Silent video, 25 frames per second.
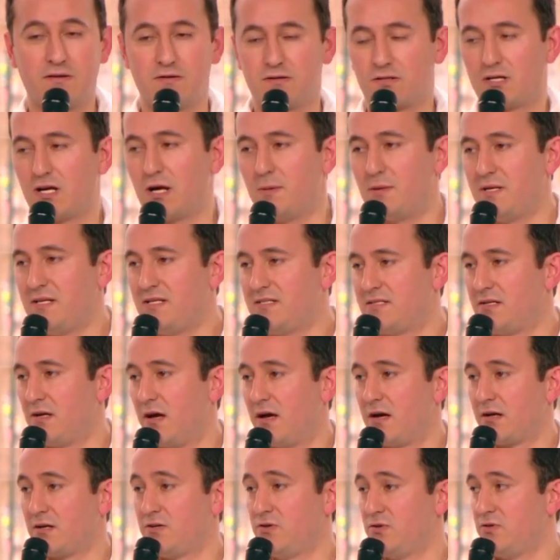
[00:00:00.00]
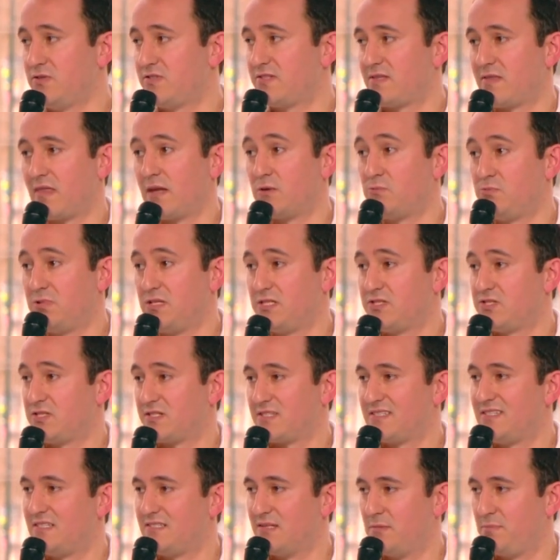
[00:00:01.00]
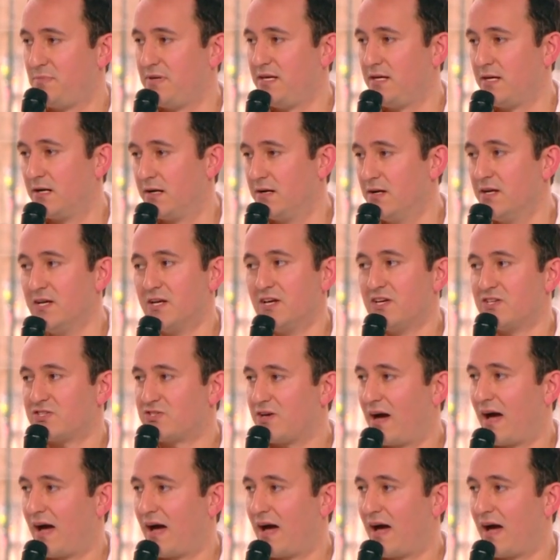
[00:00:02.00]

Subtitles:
common goods that will just disappear. So